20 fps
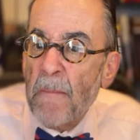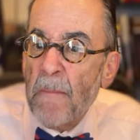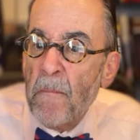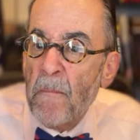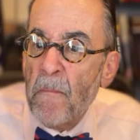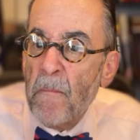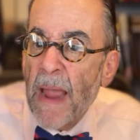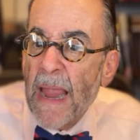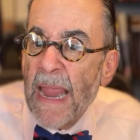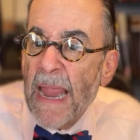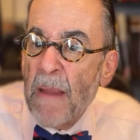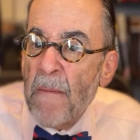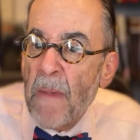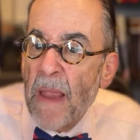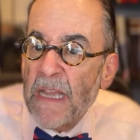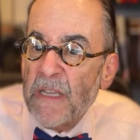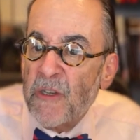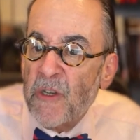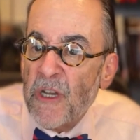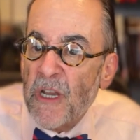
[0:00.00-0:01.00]
uh,
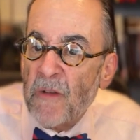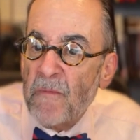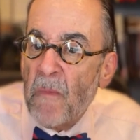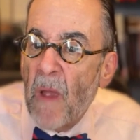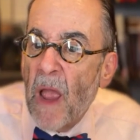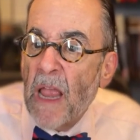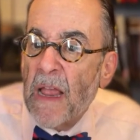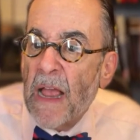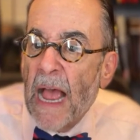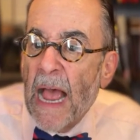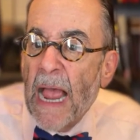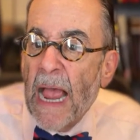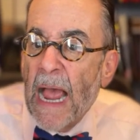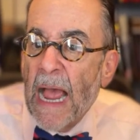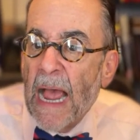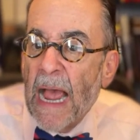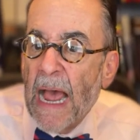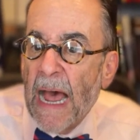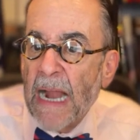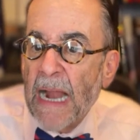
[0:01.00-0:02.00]

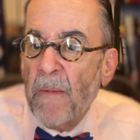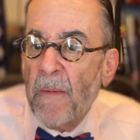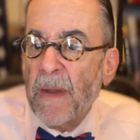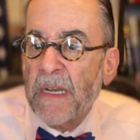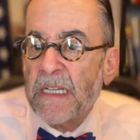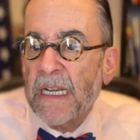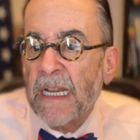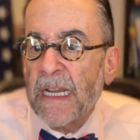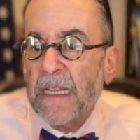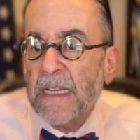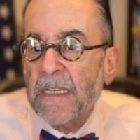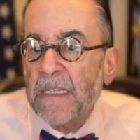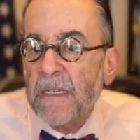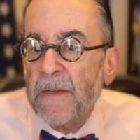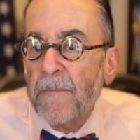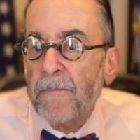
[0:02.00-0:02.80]
how do I say this?